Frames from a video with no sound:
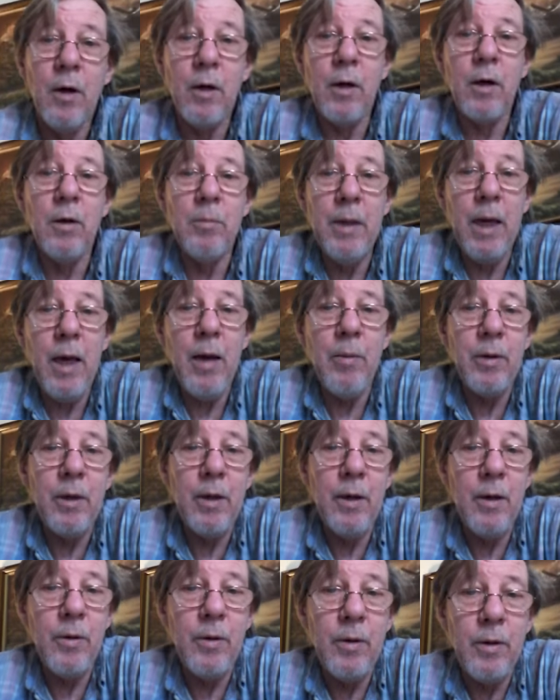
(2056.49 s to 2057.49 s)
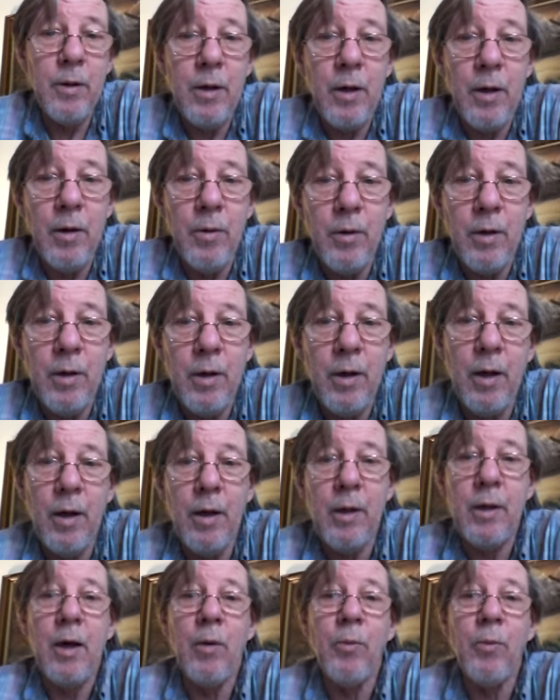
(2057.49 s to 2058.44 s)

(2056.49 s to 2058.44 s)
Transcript: are going to be able to uh,